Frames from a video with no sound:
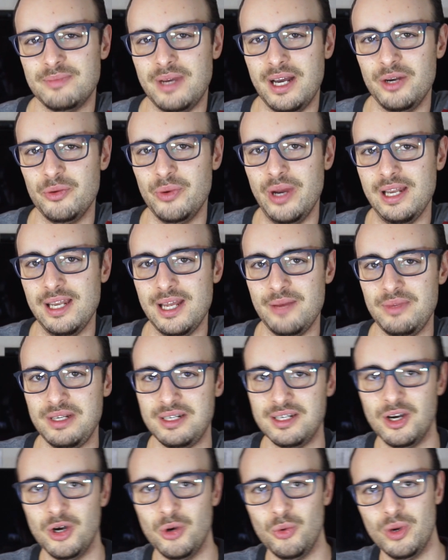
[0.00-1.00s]
by the way, let me
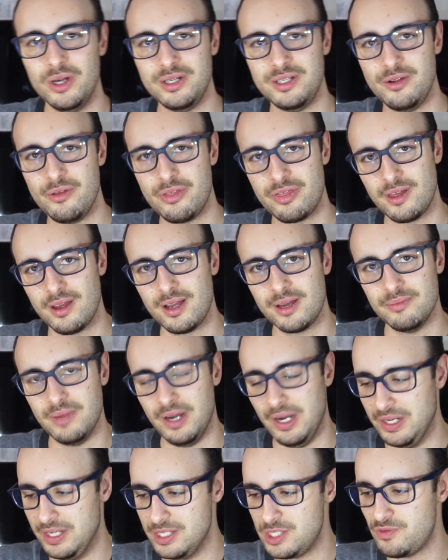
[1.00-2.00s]
know what you think
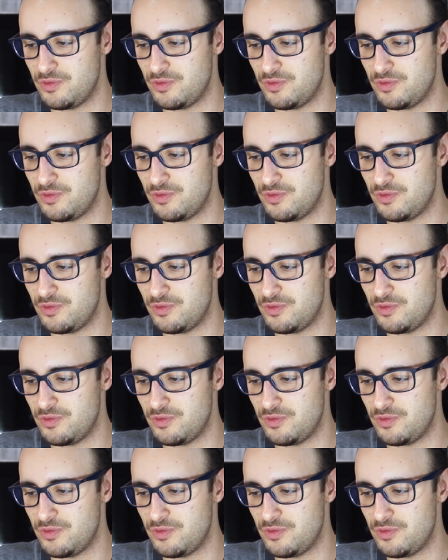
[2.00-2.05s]
about this.